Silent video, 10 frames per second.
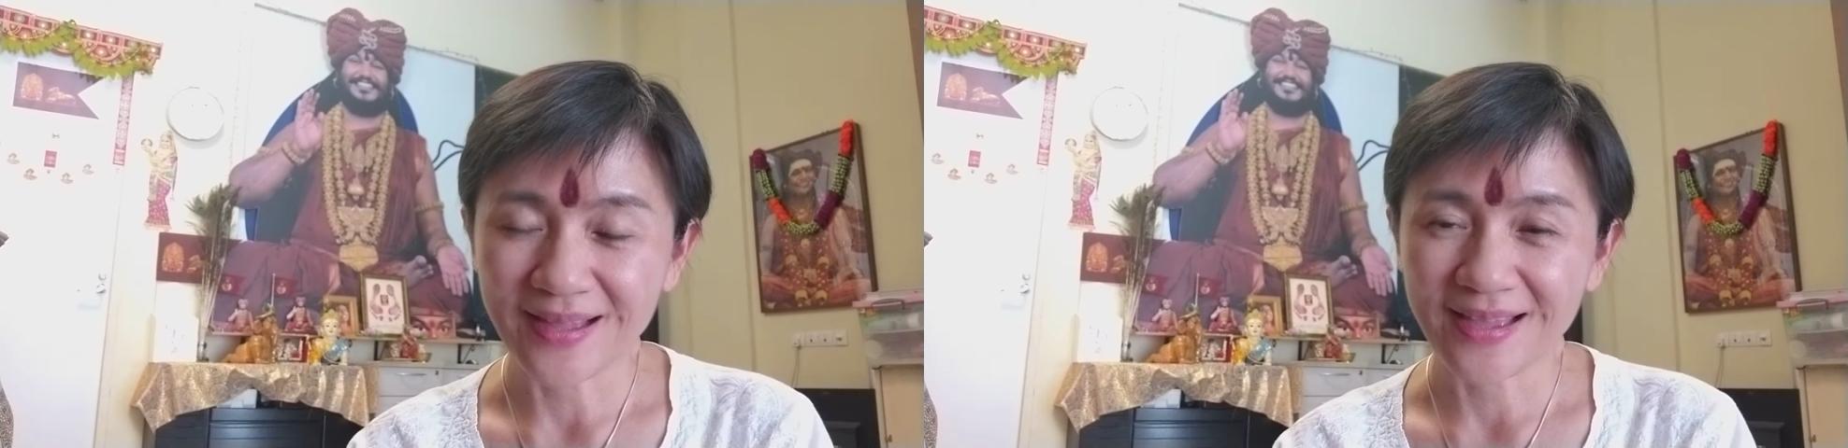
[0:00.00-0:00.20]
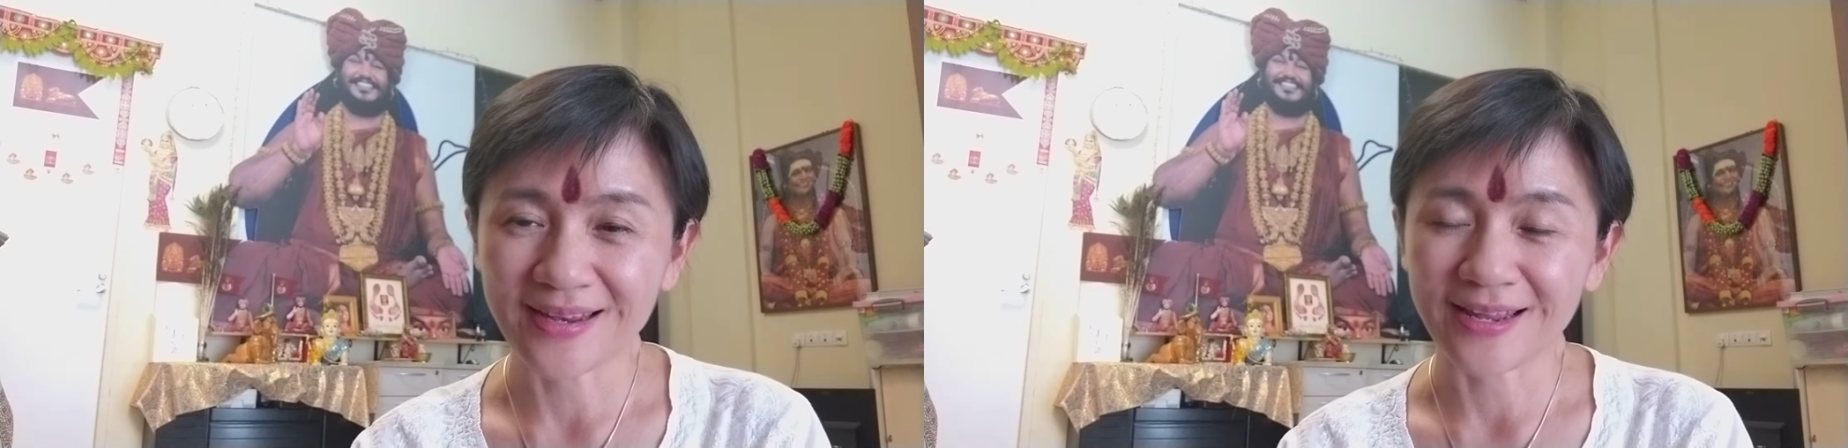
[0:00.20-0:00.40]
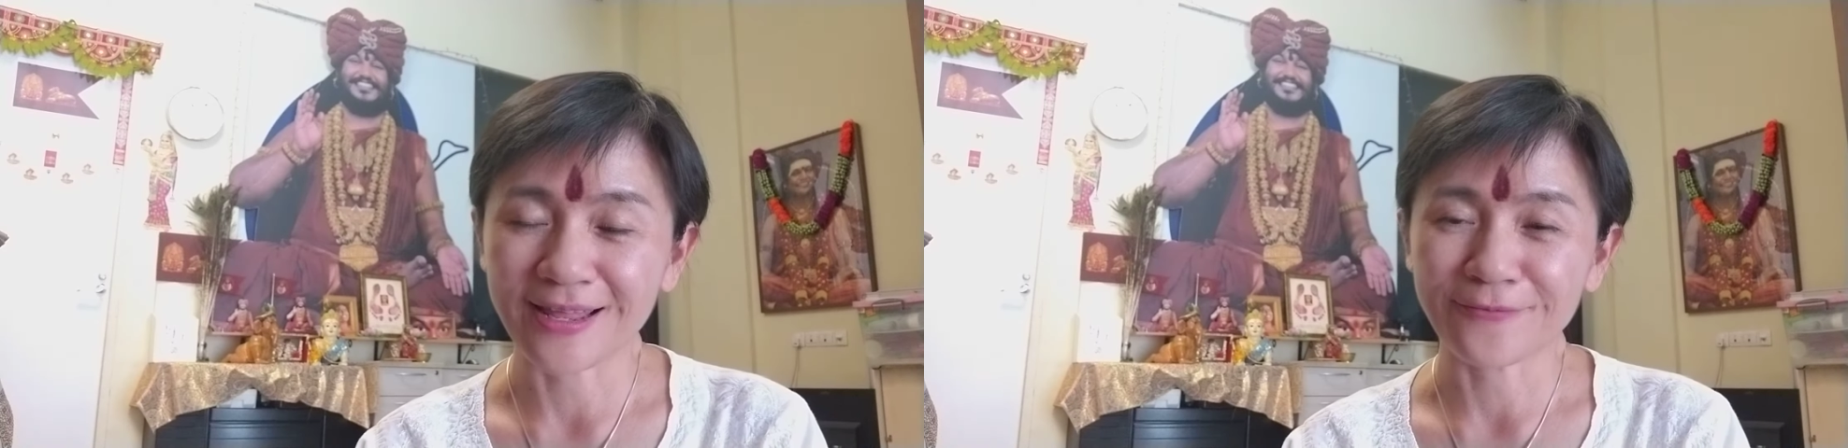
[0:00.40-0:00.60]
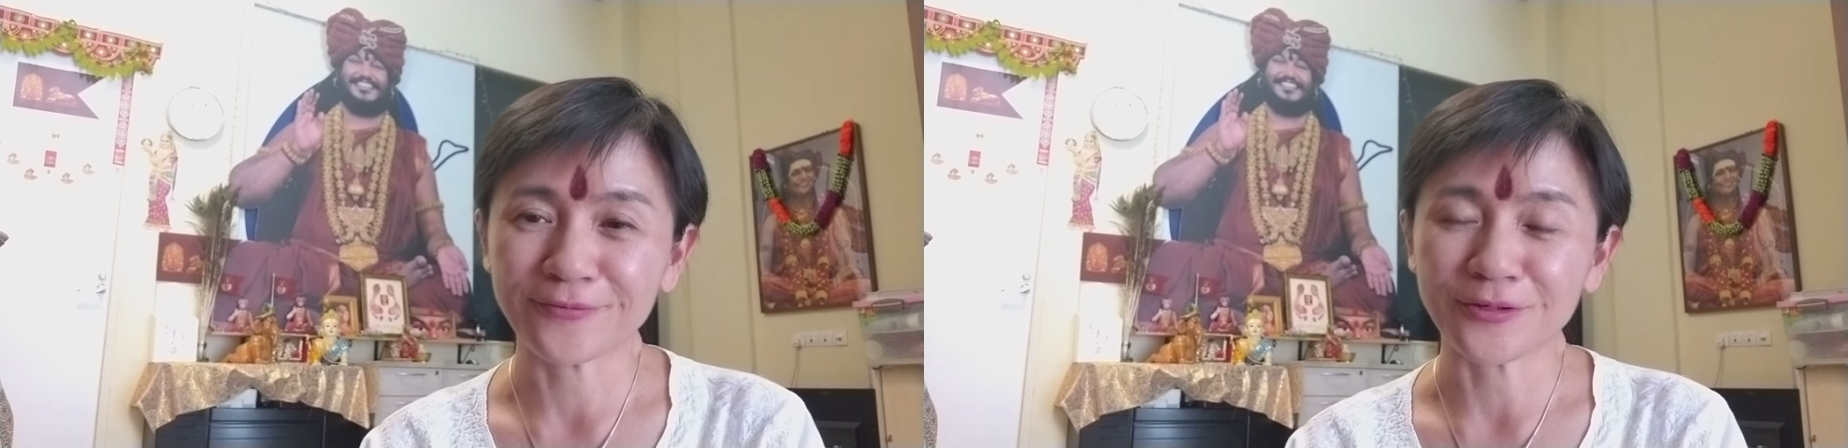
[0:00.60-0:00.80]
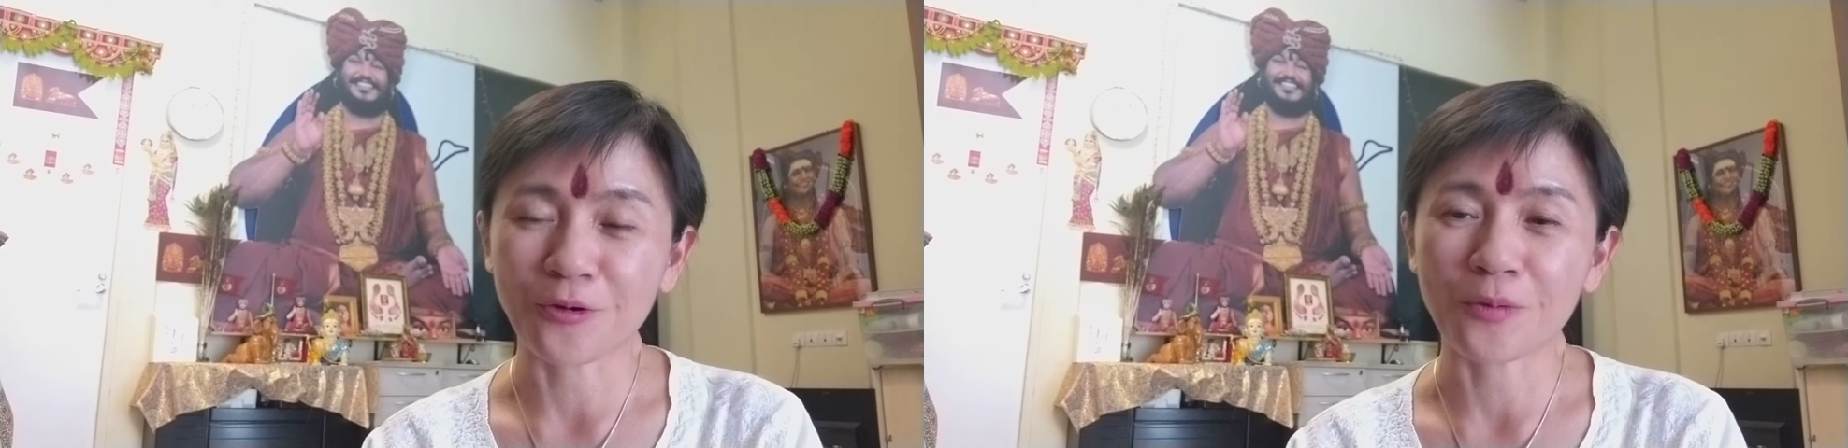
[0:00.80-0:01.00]
and I left
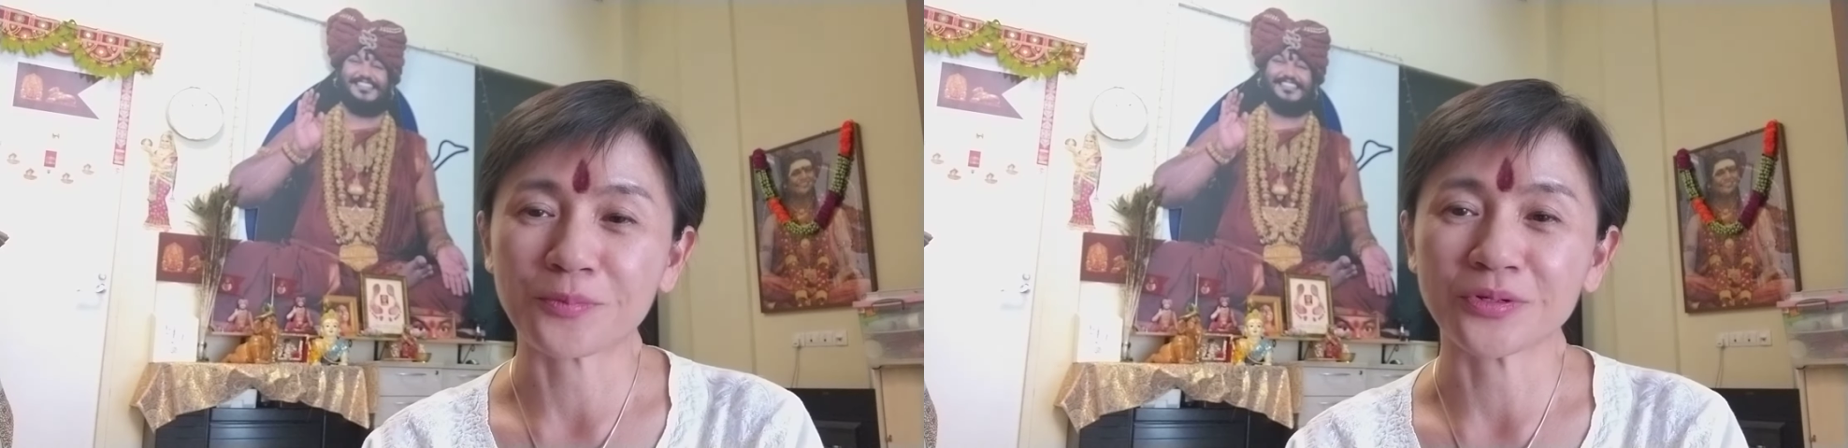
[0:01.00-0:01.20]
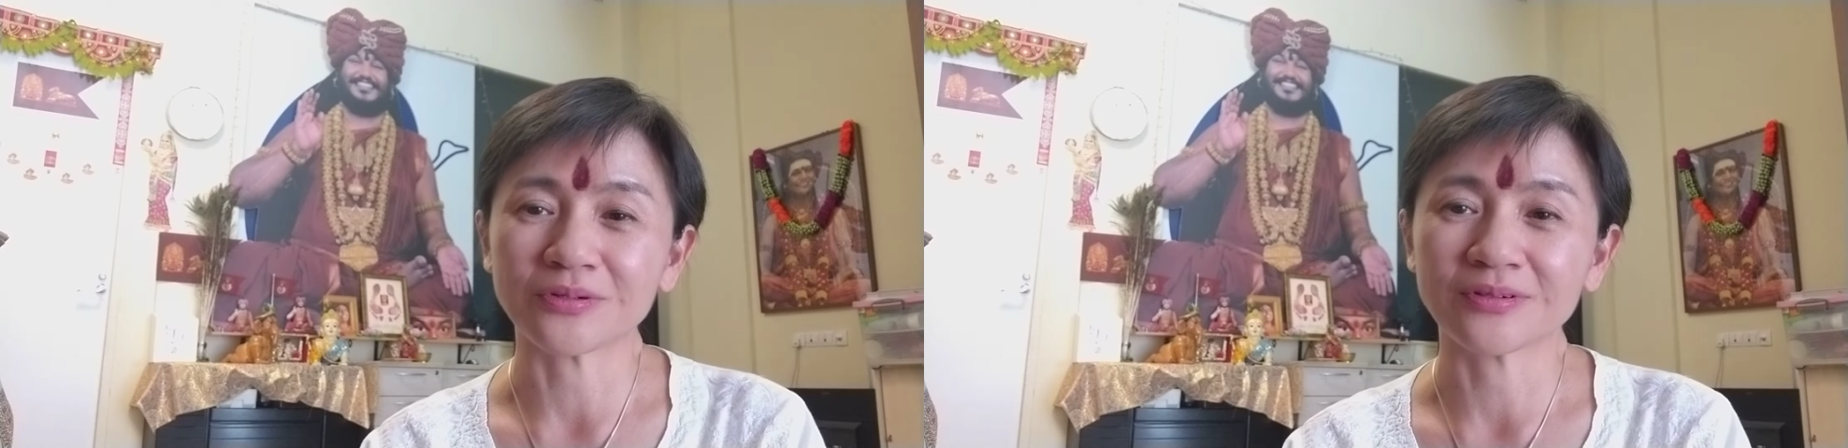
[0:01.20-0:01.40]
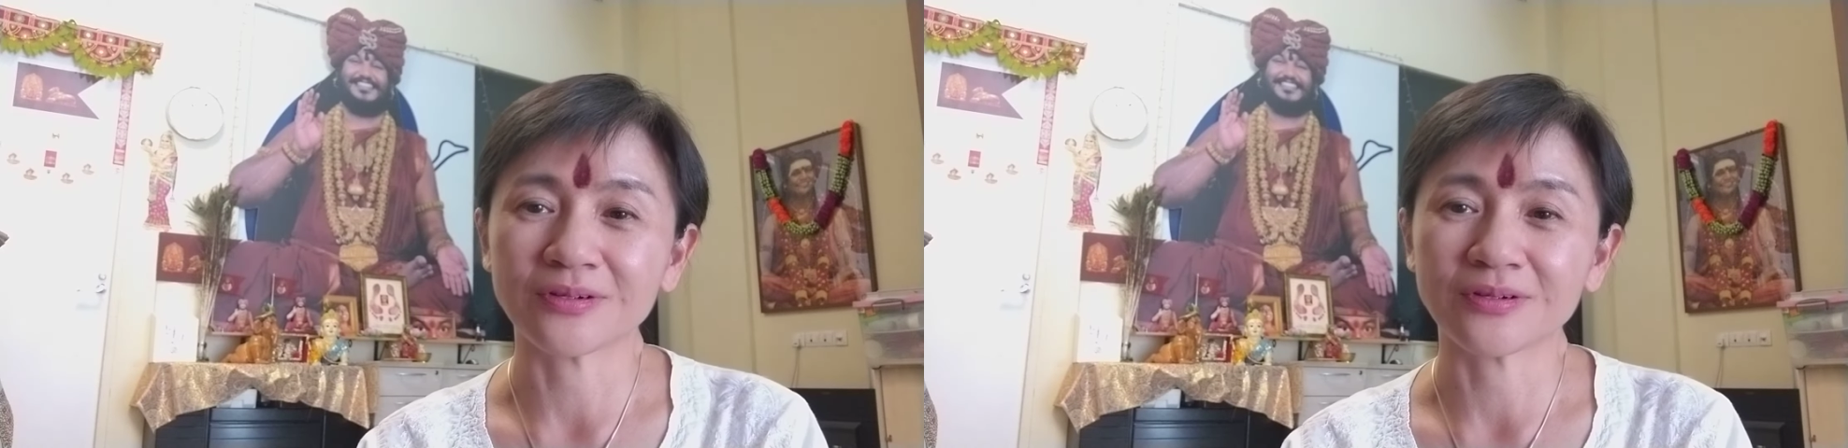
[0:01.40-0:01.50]
the corporate